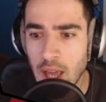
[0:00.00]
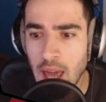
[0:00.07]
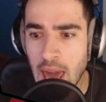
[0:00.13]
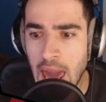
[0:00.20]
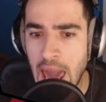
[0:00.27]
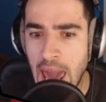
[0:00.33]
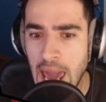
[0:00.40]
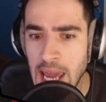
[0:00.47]

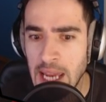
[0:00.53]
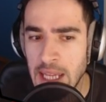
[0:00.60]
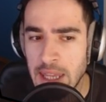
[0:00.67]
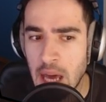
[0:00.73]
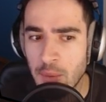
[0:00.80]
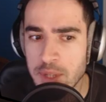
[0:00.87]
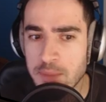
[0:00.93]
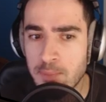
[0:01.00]
Hey,
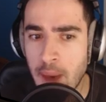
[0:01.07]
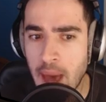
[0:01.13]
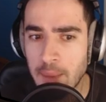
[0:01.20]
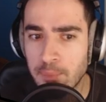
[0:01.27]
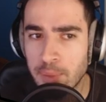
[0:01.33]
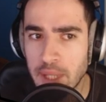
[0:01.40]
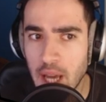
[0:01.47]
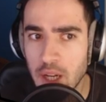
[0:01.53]
that was
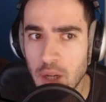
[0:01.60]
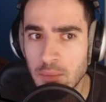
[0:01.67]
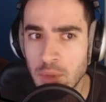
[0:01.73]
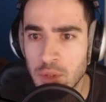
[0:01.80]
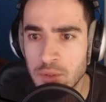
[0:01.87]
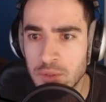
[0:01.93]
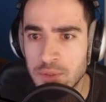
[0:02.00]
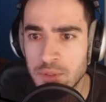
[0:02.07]
bad piano
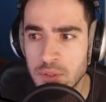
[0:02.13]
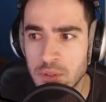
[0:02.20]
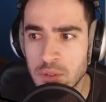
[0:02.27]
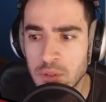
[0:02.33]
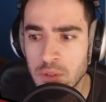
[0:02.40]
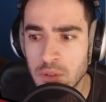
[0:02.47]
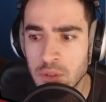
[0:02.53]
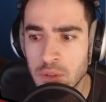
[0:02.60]
move
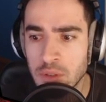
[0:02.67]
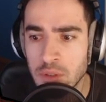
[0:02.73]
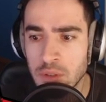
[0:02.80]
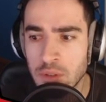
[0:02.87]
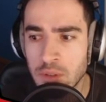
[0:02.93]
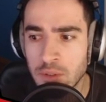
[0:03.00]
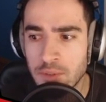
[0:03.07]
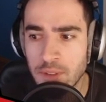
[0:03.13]

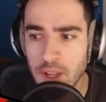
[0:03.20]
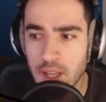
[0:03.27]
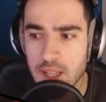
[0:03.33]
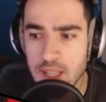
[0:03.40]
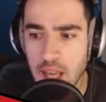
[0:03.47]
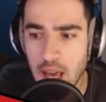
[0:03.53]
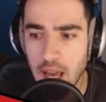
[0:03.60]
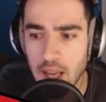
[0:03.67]
fix
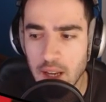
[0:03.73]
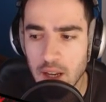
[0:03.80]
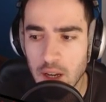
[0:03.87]
that.